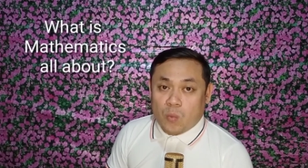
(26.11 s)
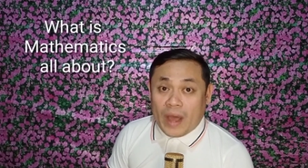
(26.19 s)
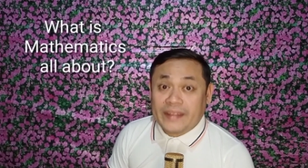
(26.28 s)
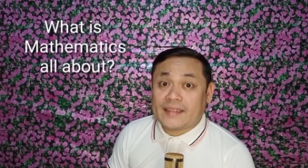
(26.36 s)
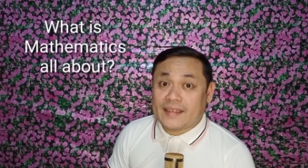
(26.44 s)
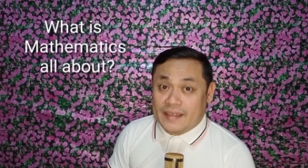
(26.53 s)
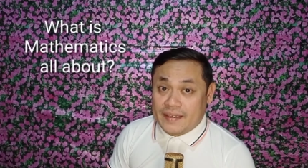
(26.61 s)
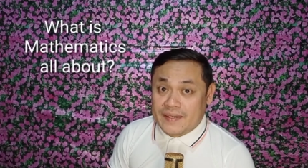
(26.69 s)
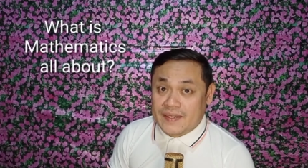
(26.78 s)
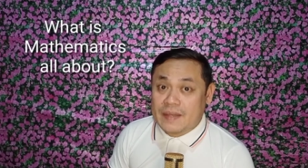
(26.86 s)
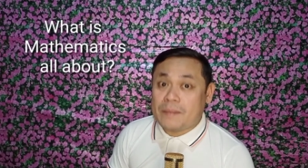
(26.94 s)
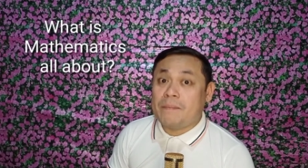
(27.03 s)
What
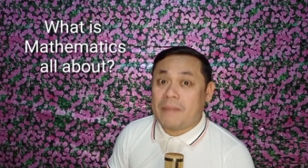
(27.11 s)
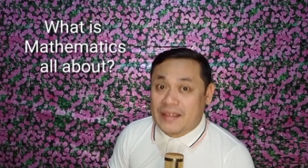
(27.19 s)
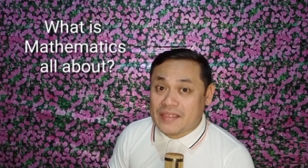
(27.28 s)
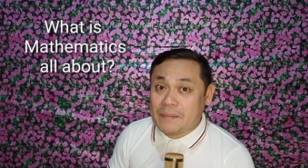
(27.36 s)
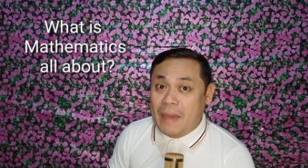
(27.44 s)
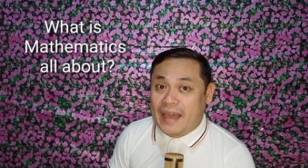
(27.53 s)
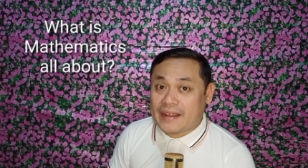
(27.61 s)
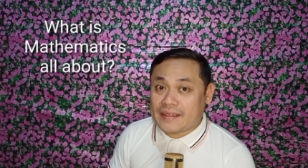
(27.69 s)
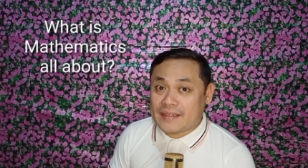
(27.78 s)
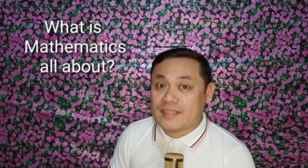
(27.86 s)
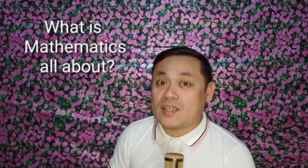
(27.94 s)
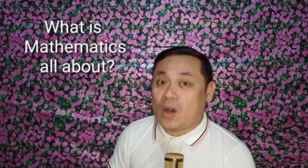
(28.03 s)
is
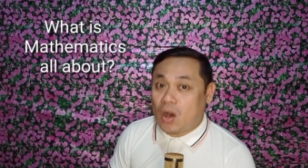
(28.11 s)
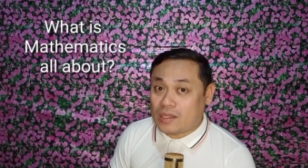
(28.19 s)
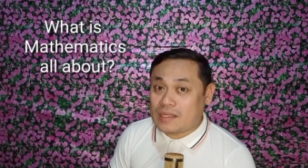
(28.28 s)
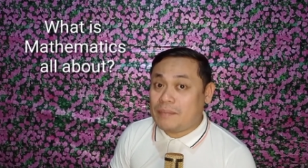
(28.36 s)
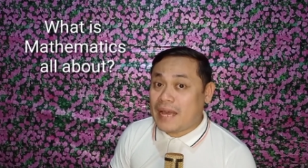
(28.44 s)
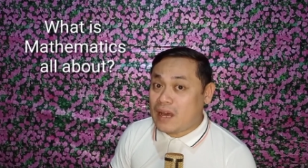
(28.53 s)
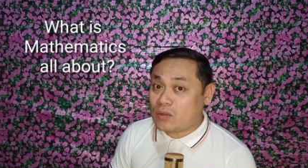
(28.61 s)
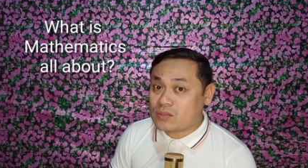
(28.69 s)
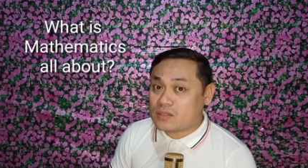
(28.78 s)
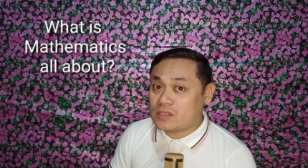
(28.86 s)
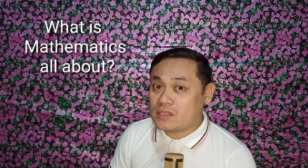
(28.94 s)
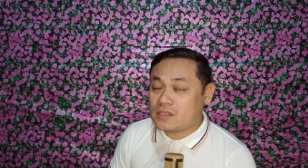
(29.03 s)
mathematics all
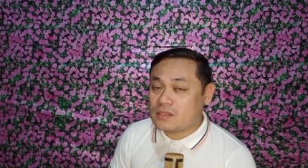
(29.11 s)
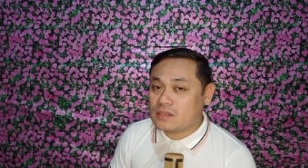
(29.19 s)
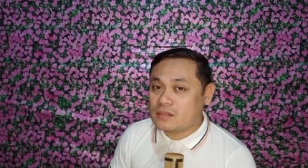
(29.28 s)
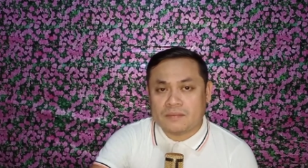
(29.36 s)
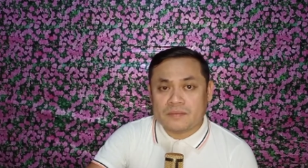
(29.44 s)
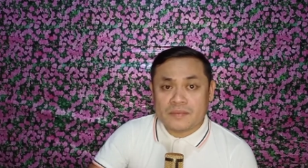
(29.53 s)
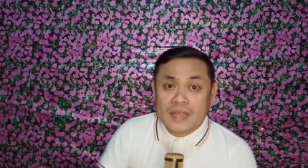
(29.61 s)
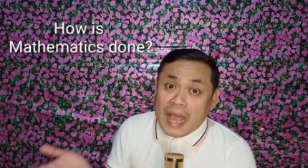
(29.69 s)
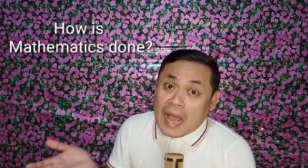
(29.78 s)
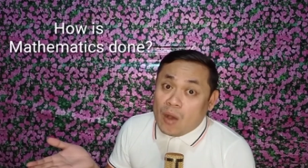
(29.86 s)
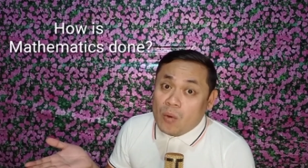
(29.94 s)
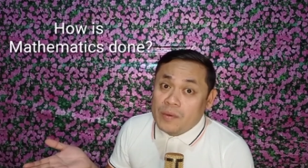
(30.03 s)
about?
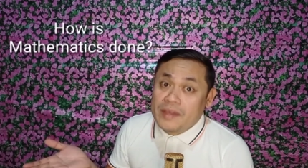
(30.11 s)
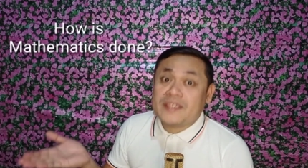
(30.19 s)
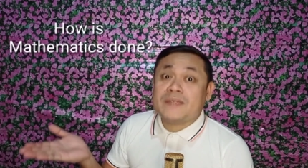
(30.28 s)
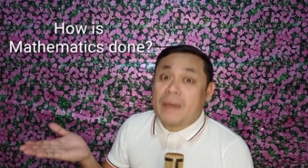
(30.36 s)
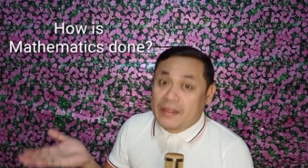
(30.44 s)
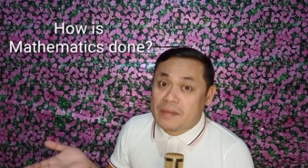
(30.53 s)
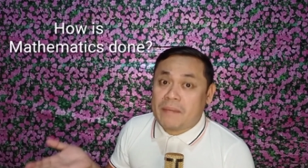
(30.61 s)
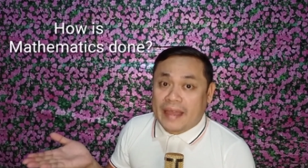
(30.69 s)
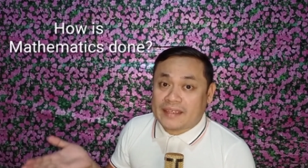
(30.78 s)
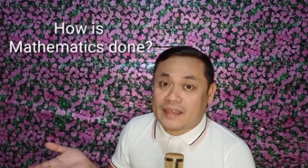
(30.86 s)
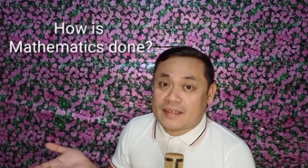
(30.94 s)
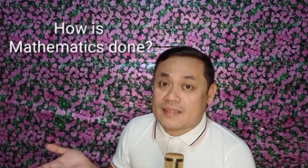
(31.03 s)
How is
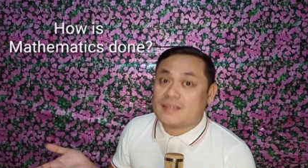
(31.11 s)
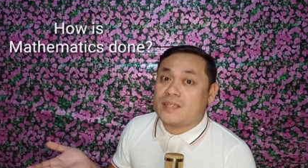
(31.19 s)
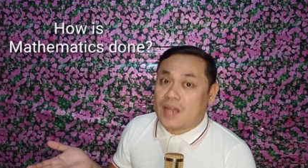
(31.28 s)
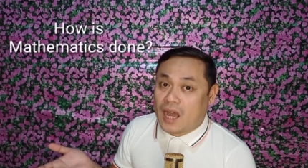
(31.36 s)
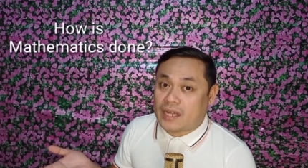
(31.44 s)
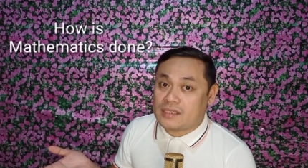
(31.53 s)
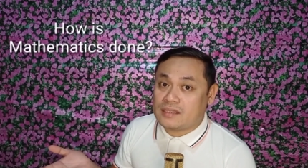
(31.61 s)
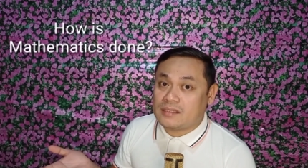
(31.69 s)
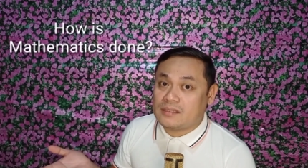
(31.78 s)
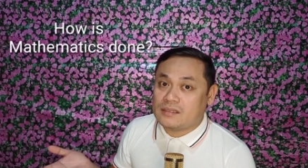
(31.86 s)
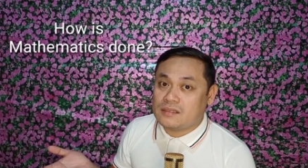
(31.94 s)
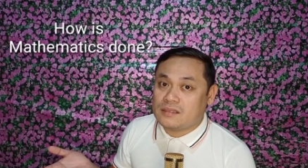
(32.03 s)
mathematics done?